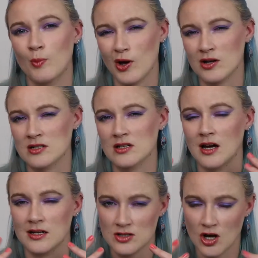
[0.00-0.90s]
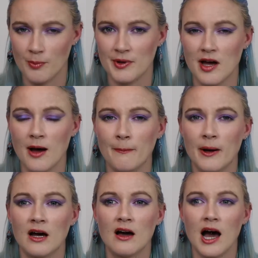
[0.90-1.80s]
blot and top it up
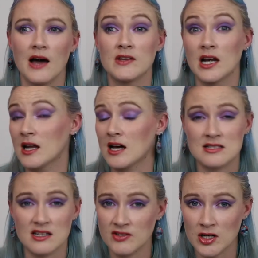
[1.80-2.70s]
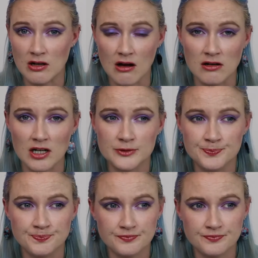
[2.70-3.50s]
and then last even longer.